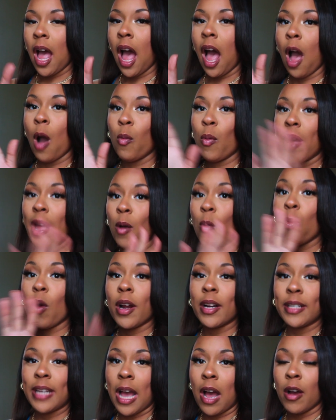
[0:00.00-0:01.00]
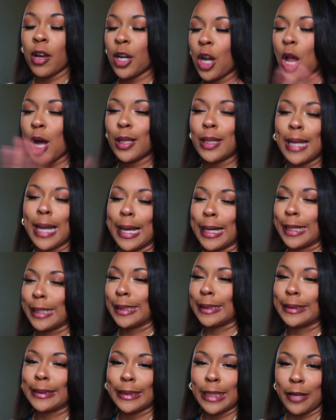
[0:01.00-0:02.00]
I went and worked out and all of that
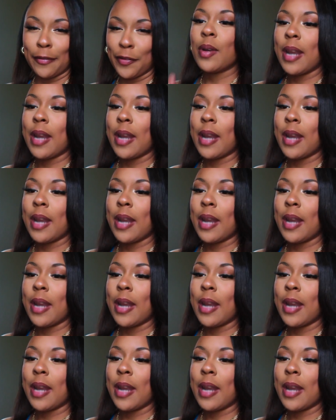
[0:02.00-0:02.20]
good stuff.